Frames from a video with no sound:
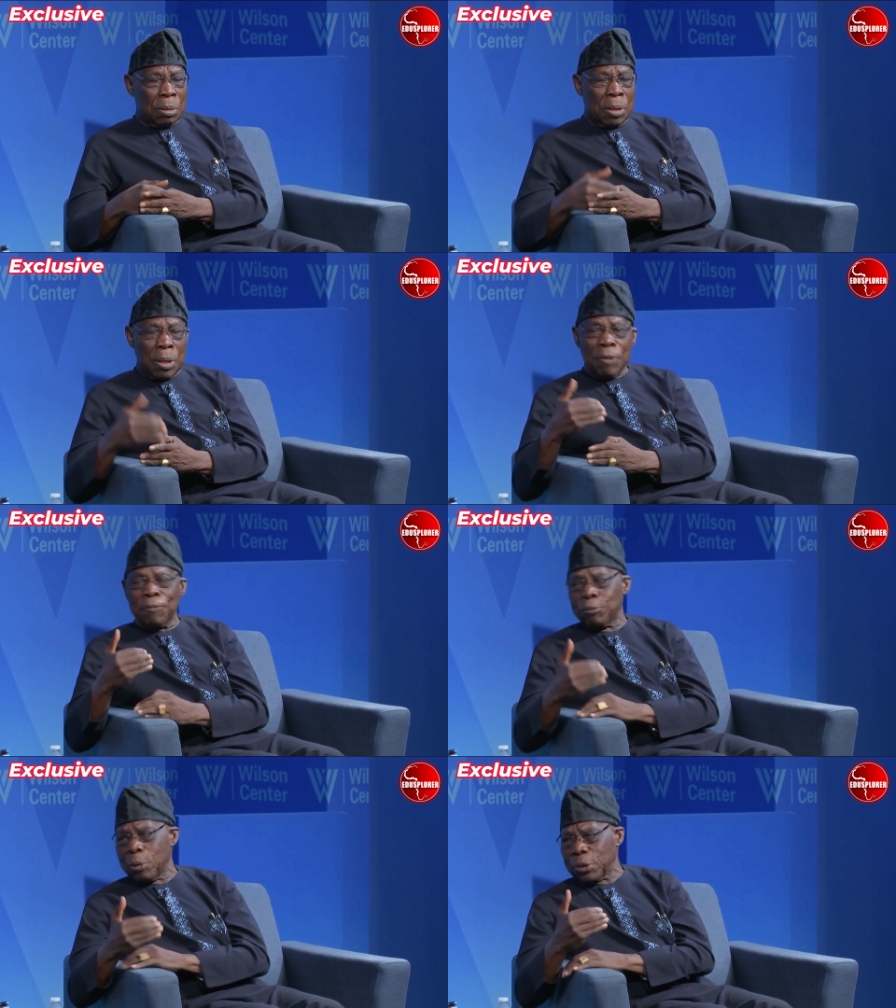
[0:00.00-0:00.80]

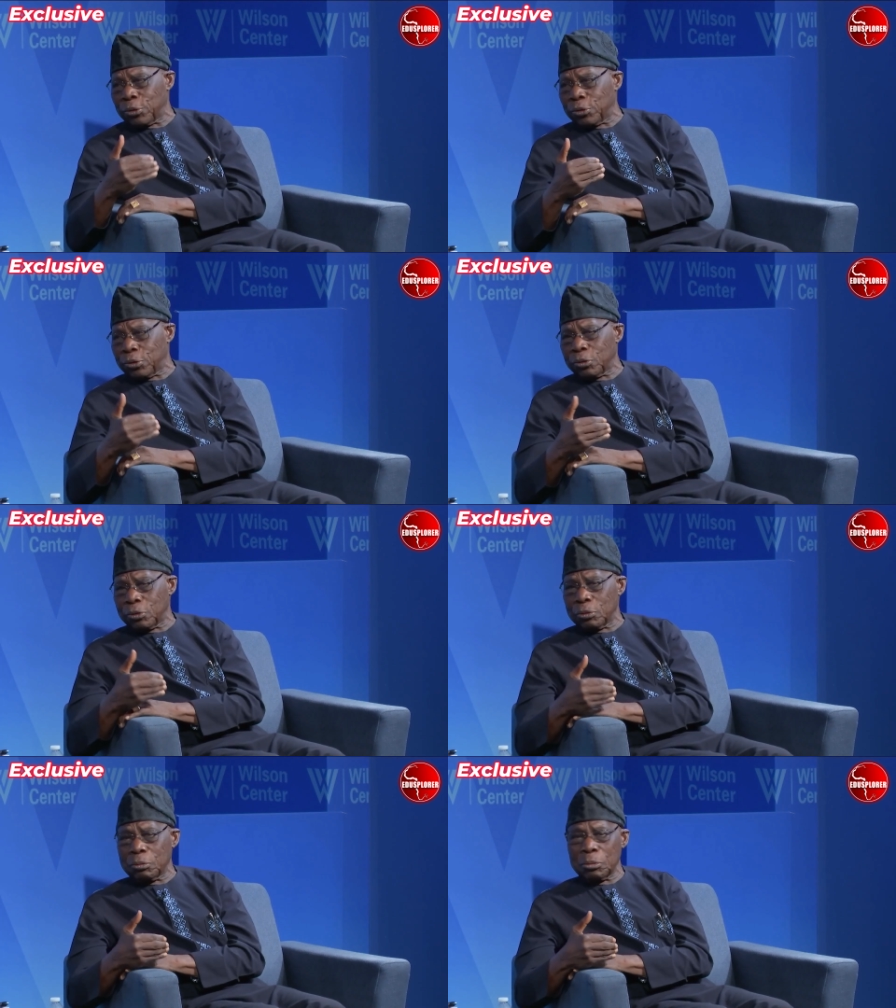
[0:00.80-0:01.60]
influence,
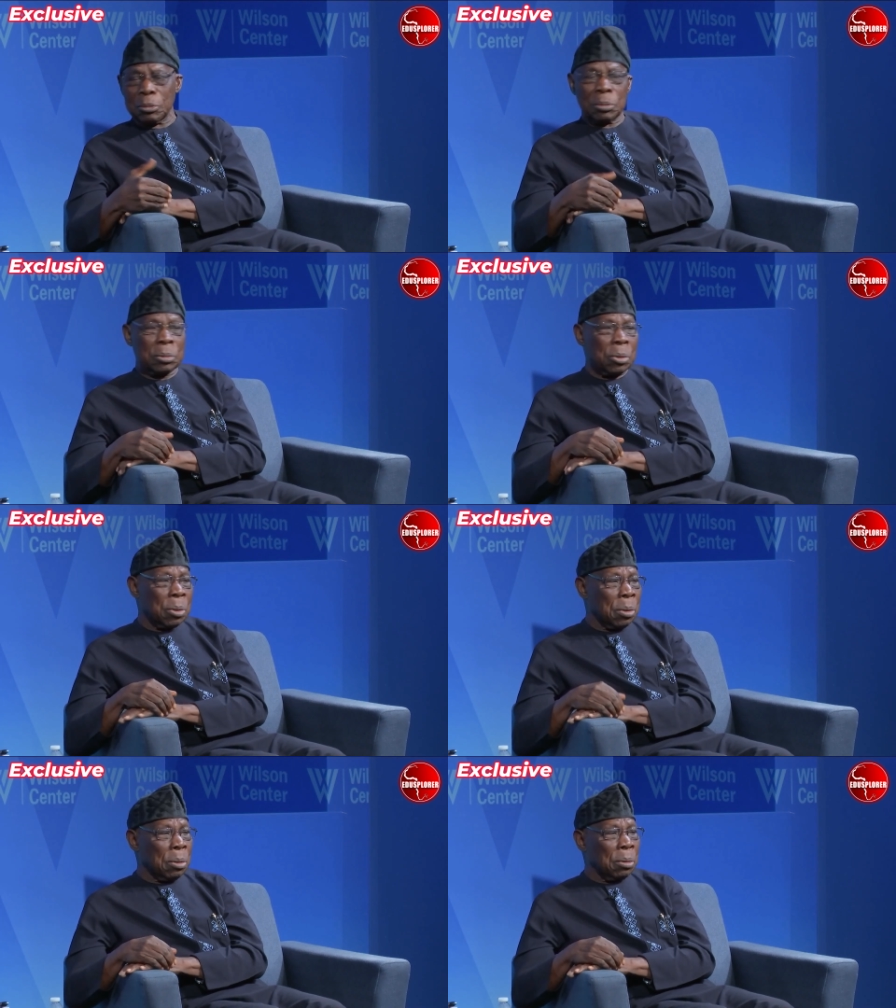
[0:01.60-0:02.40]

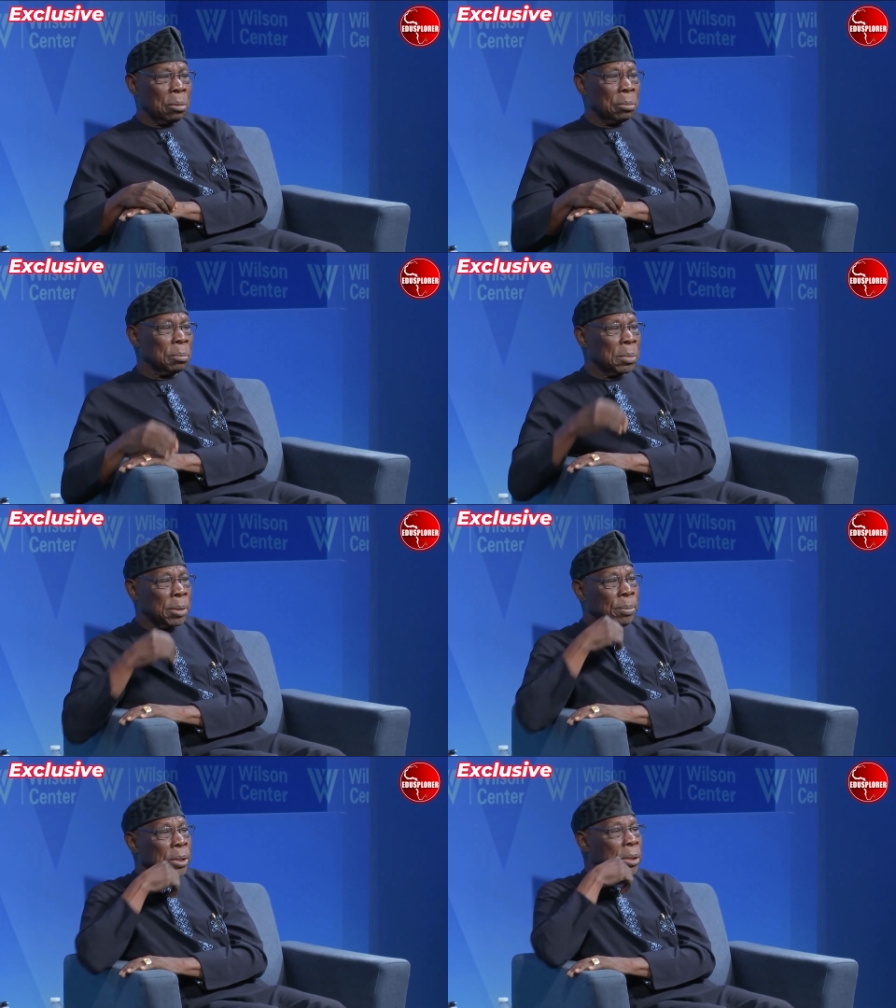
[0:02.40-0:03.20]
or
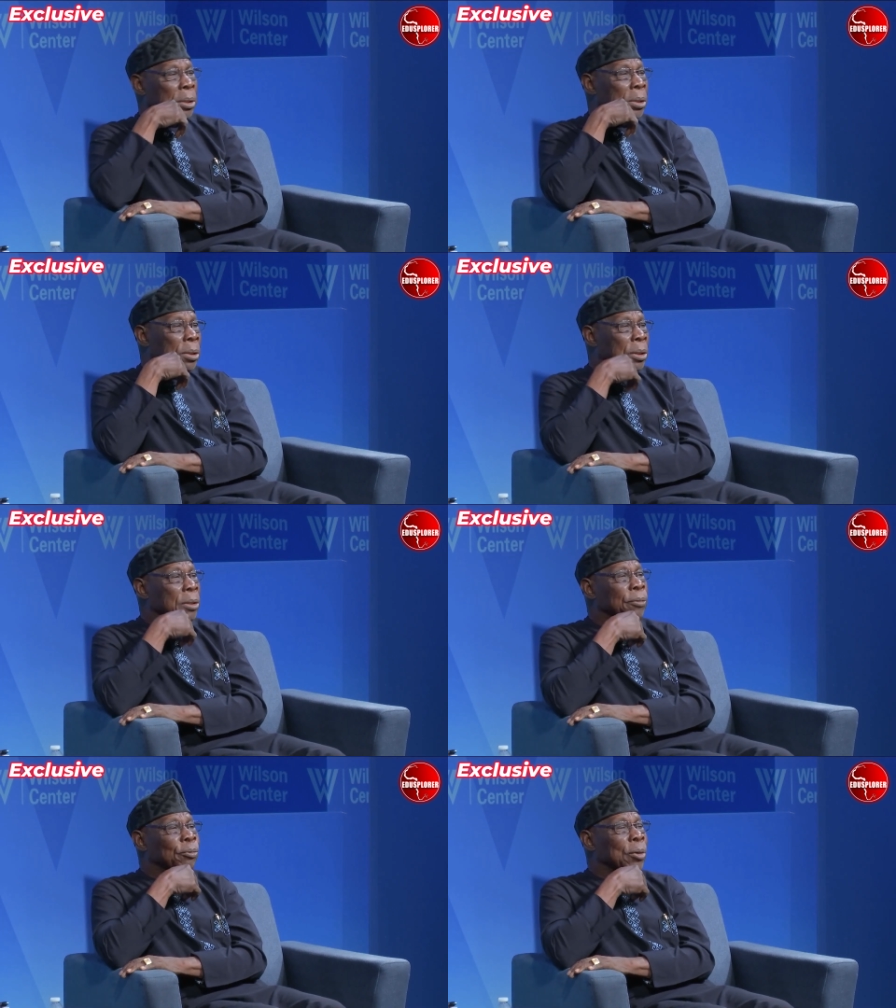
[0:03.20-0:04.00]
maybe not
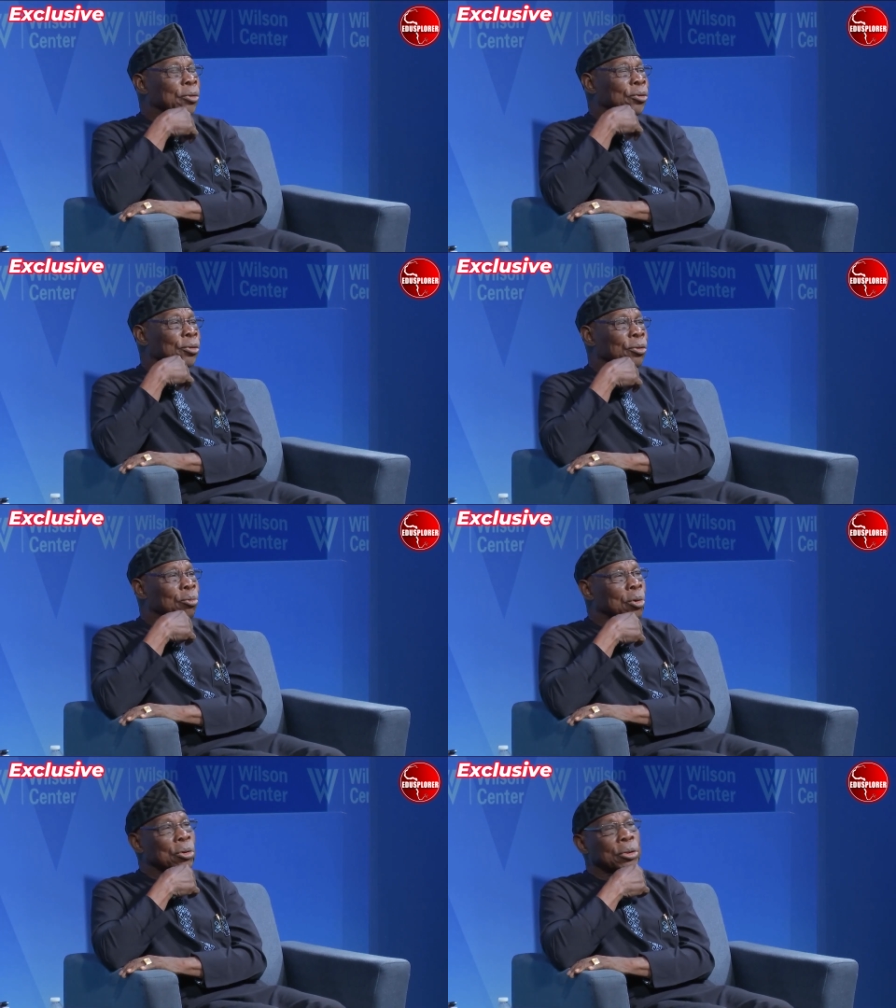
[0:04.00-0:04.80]
influence is the
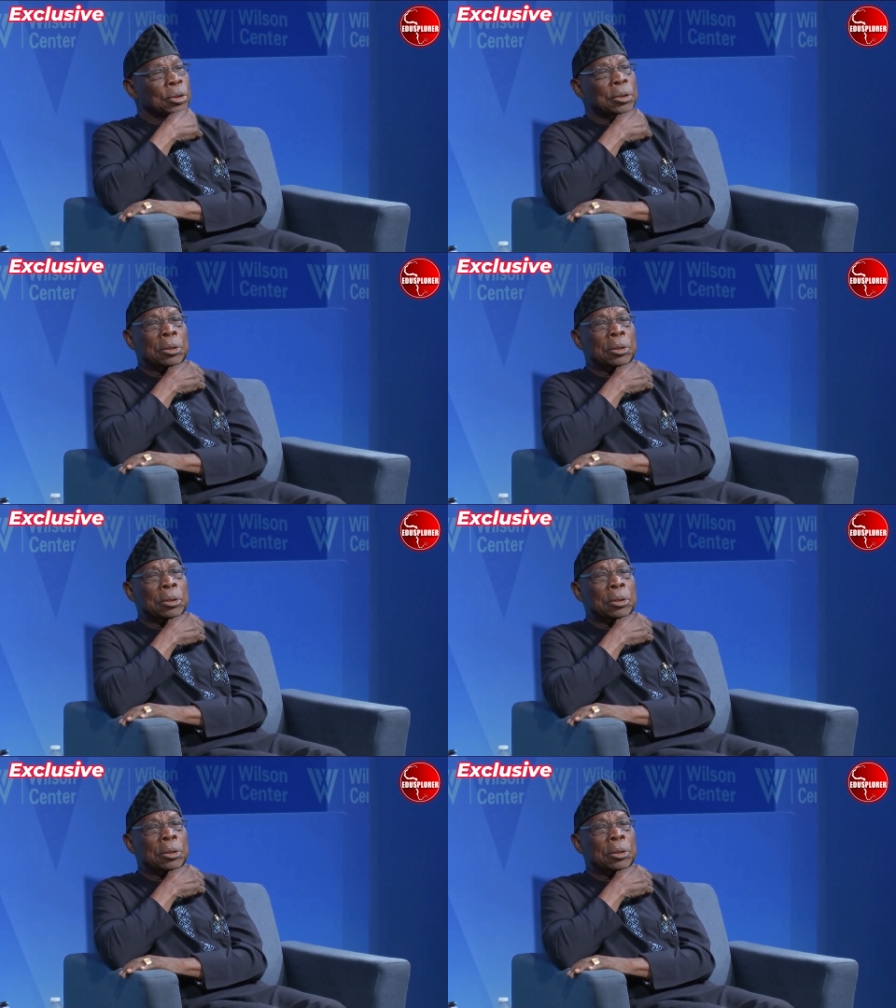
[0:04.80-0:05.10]
word,